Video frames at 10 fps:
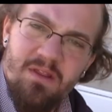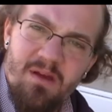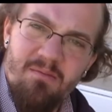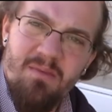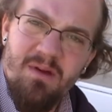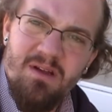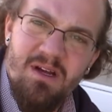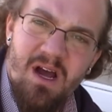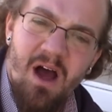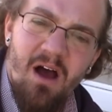them
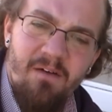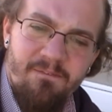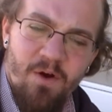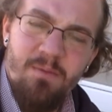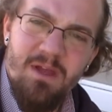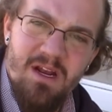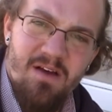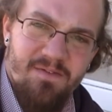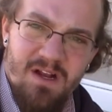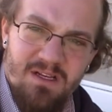firmly
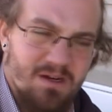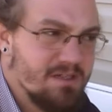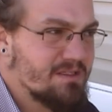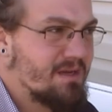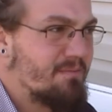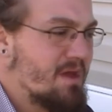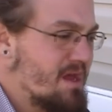enough not to hurt them.